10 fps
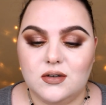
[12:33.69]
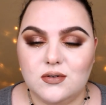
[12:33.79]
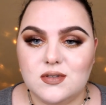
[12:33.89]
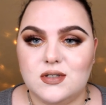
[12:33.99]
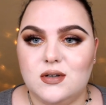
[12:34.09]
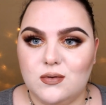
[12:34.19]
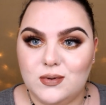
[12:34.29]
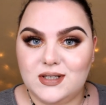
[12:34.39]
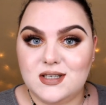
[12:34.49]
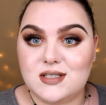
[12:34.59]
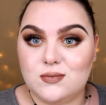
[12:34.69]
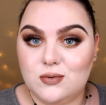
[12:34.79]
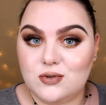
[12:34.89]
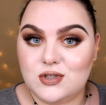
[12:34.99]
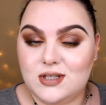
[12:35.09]
Also, when I
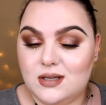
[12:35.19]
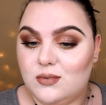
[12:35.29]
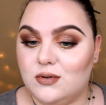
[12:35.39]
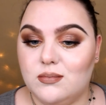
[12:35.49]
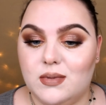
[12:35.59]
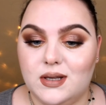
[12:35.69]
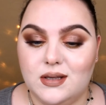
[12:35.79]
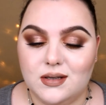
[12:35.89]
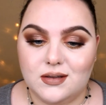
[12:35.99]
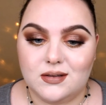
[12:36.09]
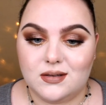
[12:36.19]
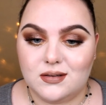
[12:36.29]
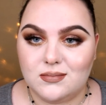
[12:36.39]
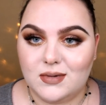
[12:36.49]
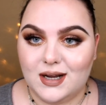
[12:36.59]
swatched them on my
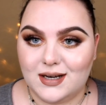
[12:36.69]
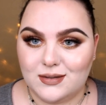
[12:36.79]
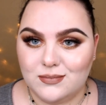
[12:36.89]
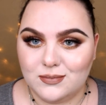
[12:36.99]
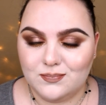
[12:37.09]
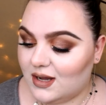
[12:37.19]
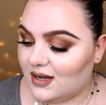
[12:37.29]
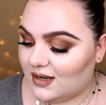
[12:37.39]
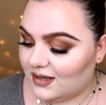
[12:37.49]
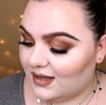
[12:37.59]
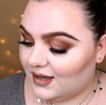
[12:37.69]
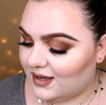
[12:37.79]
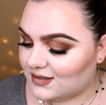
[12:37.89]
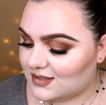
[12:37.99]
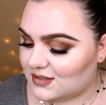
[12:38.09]
arm, I
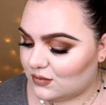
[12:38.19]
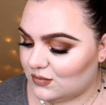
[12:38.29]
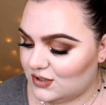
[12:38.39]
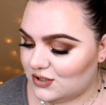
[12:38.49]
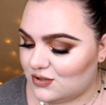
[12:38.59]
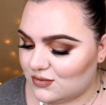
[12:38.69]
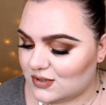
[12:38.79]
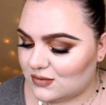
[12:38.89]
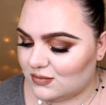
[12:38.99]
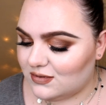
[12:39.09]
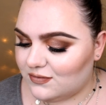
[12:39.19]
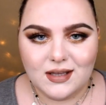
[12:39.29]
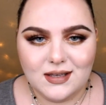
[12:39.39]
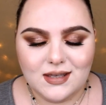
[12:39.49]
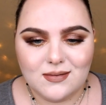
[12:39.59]
had some issues with
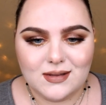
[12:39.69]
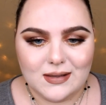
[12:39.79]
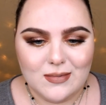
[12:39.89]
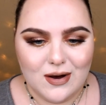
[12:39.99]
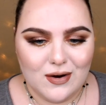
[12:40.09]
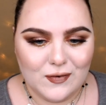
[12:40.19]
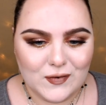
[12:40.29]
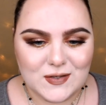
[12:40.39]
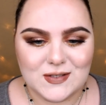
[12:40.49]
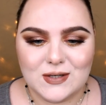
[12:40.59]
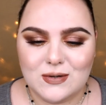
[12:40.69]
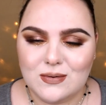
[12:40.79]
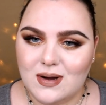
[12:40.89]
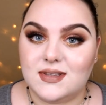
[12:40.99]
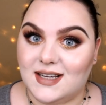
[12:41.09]
taking them off,
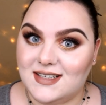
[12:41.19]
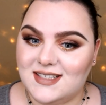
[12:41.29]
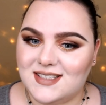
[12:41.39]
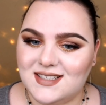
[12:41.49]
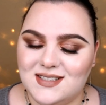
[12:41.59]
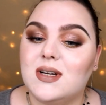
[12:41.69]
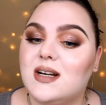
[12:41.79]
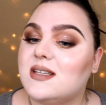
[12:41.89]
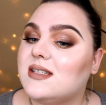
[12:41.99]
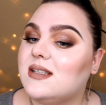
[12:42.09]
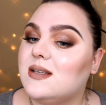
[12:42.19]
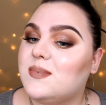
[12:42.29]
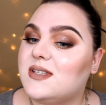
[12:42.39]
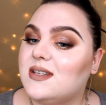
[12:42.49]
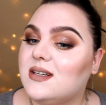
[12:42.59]
so nice. As
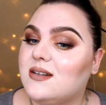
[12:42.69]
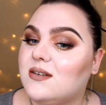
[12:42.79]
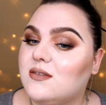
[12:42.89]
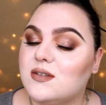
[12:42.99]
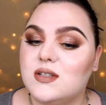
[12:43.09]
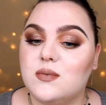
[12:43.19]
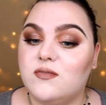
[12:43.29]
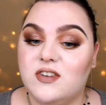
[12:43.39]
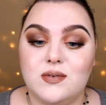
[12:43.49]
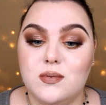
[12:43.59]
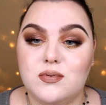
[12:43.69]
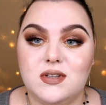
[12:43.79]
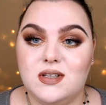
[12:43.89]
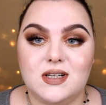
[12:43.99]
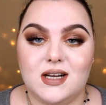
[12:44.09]
lipstick, also very
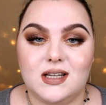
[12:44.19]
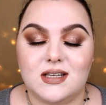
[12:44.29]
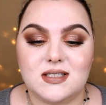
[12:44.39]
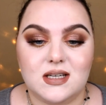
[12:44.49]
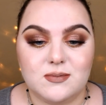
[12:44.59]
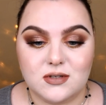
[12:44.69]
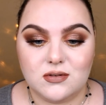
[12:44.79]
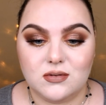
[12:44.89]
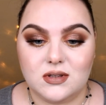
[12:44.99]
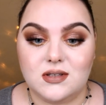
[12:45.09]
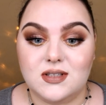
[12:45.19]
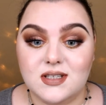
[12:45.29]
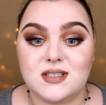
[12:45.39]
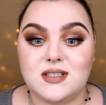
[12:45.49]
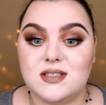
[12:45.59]
pretty colors, absolutely.
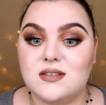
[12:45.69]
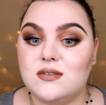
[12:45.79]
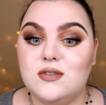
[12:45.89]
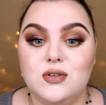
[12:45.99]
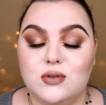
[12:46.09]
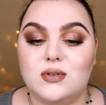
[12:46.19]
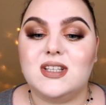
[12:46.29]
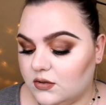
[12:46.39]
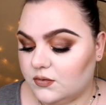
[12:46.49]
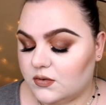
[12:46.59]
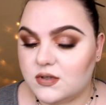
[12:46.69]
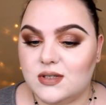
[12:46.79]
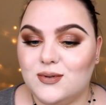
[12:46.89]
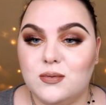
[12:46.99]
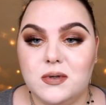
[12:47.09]
This is nude. Of
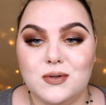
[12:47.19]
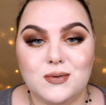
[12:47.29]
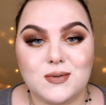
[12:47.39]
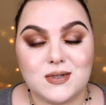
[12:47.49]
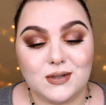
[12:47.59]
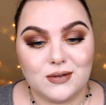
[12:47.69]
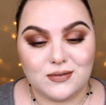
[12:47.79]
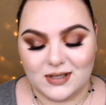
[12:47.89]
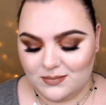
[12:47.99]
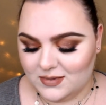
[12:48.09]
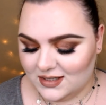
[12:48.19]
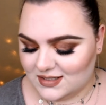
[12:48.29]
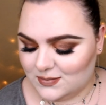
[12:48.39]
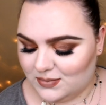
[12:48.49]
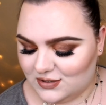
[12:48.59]
course, I'm going to use all of them.
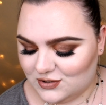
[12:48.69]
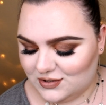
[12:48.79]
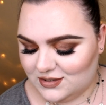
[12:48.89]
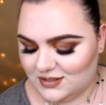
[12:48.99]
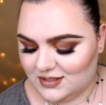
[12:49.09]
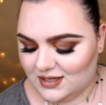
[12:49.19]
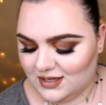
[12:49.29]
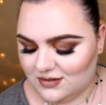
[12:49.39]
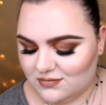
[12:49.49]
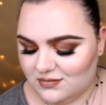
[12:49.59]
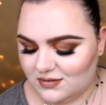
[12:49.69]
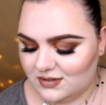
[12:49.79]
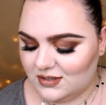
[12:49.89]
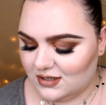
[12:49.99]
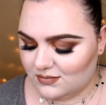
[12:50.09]
Especially, I
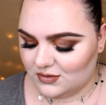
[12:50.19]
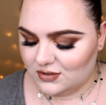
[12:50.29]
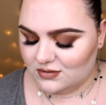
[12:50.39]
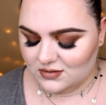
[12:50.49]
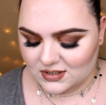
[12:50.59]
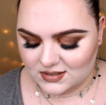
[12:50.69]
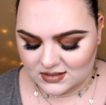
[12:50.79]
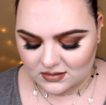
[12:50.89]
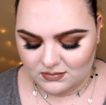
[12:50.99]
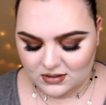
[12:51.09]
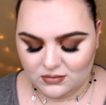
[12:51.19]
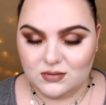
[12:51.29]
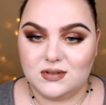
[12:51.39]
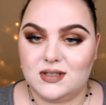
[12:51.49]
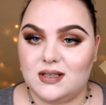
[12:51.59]
really am curious
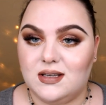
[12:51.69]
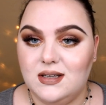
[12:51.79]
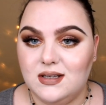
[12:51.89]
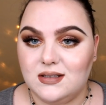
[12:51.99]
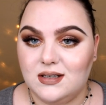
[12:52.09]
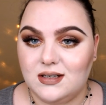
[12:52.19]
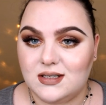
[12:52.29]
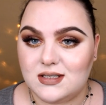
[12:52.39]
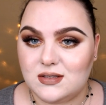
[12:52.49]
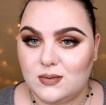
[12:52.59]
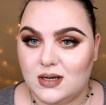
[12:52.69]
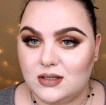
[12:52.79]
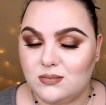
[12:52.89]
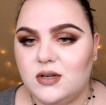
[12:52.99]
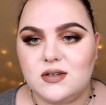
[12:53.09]
about the darkest
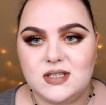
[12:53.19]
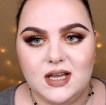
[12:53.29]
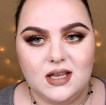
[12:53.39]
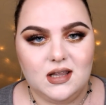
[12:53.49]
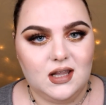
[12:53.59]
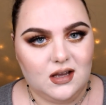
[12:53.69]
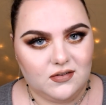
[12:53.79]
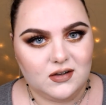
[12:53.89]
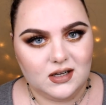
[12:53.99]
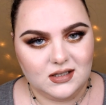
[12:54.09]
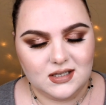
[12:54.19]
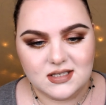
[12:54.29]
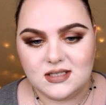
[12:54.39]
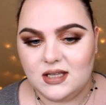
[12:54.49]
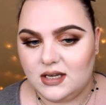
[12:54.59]
one, because I love
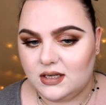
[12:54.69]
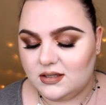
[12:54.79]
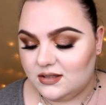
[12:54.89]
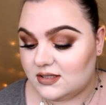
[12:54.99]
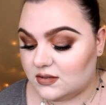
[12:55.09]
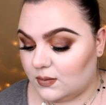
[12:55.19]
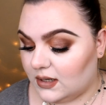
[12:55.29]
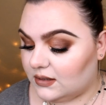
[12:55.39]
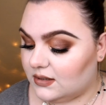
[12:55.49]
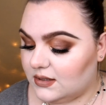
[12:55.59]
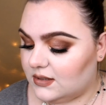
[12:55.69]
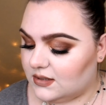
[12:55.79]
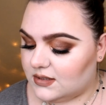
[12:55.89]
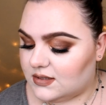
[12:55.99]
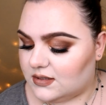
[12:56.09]
colors like this one.
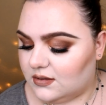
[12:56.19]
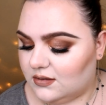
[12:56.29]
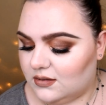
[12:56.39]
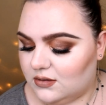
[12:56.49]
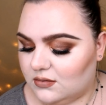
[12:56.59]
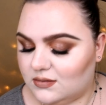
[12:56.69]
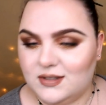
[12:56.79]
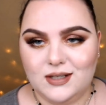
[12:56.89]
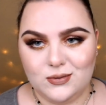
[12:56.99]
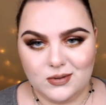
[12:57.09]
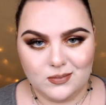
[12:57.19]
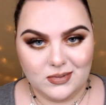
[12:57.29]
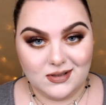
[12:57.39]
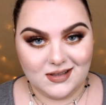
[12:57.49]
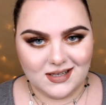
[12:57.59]
So that will
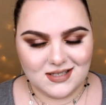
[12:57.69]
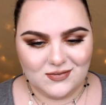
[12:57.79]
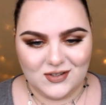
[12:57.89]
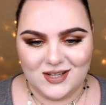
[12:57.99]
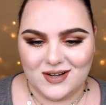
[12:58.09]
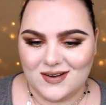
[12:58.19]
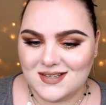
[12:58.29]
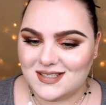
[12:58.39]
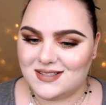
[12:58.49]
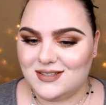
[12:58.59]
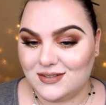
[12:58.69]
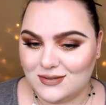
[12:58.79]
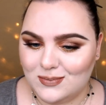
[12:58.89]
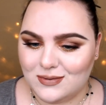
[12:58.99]
be next videos, don't